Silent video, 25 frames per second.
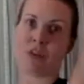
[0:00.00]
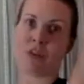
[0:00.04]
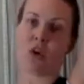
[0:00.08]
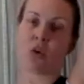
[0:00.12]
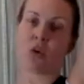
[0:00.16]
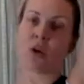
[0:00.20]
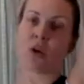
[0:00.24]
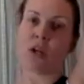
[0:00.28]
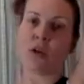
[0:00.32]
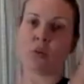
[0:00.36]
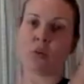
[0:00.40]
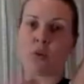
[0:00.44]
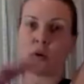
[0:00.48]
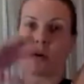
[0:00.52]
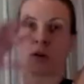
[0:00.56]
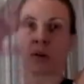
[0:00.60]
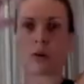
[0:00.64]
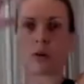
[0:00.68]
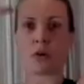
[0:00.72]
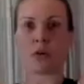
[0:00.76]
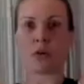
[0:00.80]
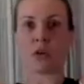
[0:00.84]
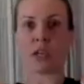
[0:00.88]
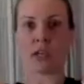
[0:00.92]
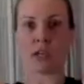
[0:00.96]
Great work,
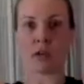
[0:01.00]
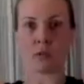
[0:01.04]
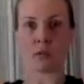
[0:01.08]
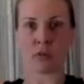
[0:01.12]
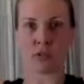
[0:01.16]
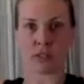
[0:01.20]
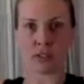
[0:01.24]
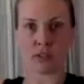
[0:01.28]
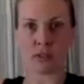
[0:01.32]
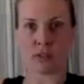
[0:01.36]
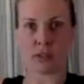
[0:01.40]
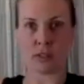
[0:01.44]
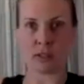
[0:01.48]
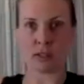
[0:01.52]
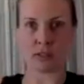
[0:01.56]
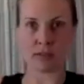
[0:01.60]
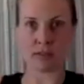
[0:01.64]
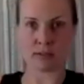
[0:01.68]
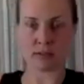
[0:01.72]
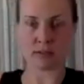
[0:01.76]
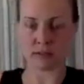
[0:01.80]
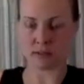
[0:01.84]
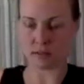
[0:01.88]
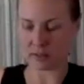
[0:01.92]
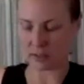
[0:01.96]
okay,
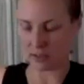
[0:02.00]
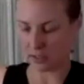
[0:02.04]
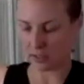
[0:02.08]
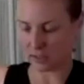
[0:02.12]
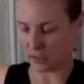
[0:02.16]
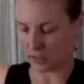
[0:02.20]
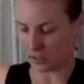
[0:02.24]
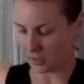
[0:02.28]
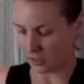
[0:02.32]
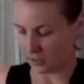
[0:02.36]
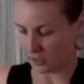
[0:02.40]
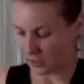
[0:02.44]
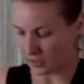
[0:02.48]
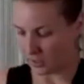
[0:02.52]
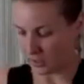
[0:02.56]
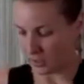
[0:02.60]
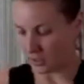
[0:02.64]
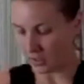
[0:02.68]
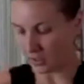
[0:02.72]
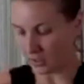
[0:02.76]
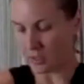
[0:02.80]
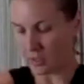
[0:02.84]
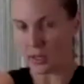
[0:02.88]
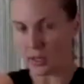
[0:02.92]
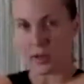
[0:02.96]
release.
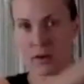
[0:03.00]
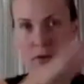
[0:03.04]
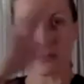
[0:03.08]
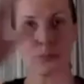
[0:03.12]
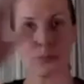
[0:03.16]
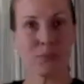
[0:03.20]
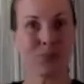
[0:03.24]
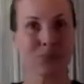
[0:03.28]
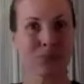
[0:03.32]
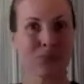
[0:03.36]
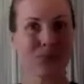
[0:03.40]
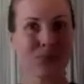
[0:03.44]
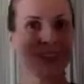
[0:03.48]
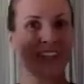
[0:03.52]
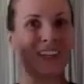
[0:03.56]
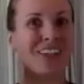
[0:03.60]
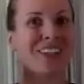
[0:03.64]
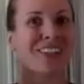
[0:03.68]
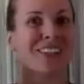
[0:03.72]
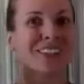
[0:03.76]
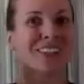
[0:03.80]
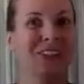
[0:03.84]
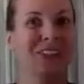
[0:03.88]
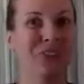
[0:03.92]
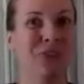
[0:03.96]
Now,
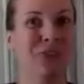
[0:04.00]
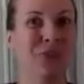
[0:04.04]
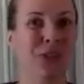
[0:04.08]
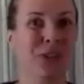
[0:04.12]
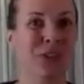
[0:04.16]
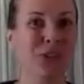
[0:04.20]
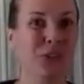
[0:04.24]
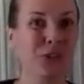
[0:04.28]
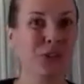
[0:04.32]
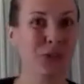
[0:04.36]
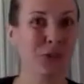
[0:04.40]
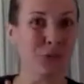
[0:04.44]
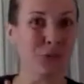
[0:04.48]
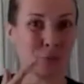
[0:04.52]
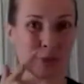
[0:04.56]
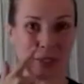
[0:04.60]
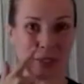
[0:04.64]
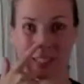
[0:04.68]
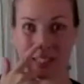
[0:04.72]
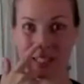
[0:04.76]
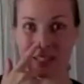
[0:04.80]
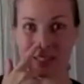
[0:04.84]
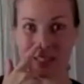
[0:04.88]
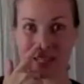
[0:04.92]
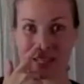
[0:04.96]
so you've been
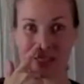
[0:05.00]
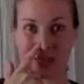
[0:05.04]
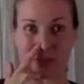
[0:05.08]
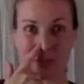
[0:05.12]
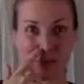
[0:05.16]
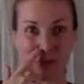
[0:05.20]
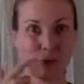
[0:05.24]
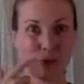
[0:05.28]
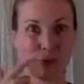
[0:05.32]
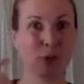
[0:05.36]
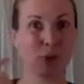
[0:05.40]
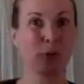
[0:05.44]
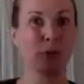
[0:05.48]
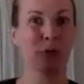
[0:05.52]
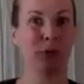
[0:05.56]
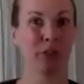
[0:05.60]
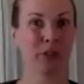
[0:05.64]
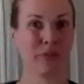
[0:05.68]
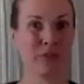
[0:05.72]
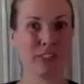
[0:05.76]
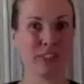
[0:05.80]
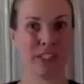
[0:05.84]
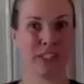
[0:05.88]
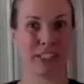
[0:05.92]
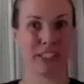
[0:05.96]
in class before where
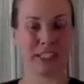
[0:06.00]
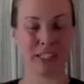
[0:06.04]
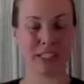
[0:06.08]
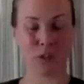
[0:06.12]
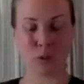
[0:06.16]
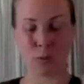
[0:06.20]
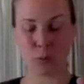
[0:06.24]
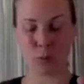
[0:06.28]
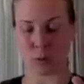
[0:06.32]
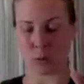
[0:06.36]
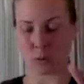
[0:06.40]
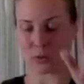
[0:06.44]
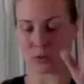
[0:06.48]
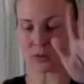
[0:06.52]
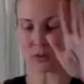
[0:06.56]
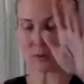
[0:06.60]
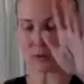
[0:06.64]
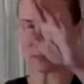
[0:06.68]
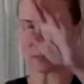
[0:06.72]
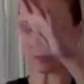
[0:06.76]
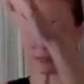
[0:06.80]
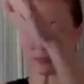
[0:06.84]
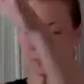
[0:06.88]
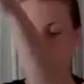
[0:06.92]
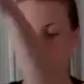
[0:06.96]
we've done eagle
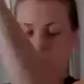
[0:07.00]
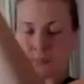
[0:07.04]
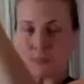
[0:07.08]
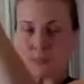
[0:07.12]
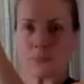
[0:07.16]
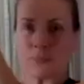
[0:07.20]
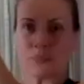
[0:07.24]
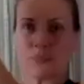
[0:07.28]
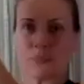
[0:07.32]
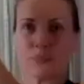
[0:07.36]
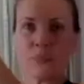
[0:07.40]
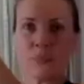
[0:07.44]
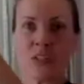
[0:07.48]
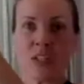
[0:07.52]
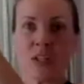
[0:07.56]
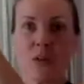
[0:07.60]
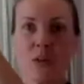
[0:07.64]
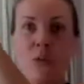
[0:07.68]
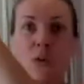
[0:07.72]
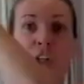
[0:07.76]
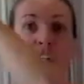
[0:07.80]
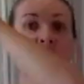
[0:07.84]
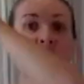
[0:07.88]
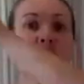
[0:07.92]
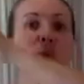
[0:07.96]
pose.
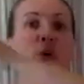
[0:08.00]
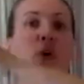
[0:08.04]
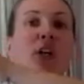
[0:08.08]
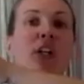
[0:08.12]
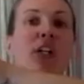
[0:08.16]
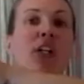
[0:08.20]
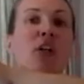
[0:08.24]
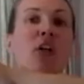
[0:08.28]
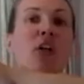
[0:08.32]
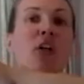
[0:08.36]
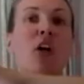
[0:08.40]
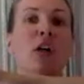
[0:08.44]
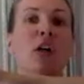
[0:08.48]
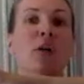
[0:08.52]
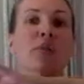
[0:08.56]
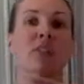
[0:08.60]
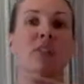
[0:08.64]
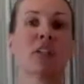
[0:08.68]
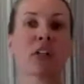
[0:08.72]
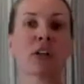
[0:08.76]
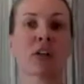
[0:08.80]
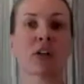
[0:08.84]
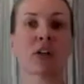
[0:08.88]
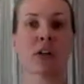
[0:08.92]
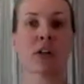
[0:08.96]
We're gonna do our eagle arms
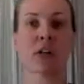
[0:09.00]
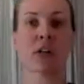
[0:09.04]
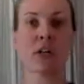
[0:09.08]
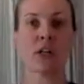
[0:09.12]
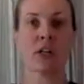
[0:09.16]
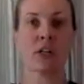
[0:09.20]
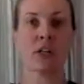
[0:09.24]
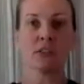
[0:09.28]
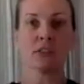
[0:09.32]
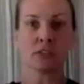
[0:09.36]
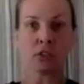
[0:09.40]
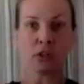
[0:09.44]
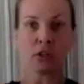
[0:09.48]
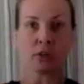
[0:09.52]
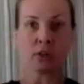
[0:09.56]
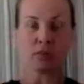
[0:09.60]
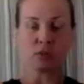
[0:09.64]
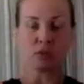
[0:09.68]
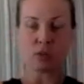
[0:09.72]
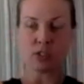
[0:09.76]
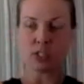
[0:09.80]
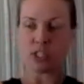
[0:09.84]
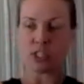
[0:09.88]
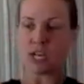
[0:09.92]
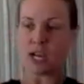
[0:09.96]
here. So
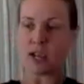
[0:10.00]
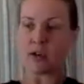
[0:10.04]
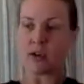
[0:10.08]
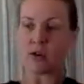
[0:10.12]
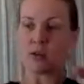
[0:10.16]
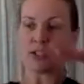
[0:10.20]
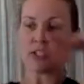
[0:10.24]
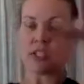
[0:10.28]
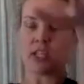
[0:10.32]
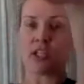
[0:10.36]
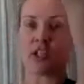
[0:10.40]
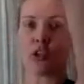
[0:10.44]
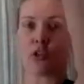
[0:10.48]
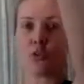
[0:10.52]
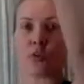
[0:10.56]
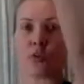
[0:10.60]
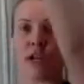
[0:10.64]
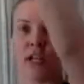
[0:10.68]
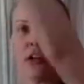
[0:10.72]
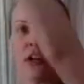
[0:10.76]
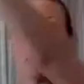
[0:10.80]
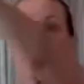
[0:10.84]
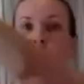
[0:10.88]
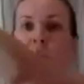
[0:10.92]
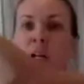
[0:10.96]
arms reach out, take your
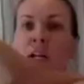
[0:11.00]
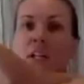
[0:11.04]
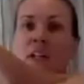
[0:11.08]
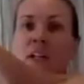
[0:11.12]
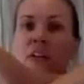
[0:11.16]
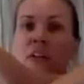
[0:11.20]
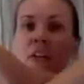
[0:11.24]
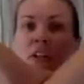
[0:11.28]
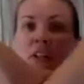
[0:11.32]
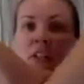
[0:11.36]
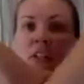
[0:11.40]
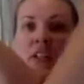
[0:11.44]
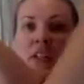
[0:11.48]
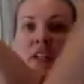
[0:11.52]
right arm under.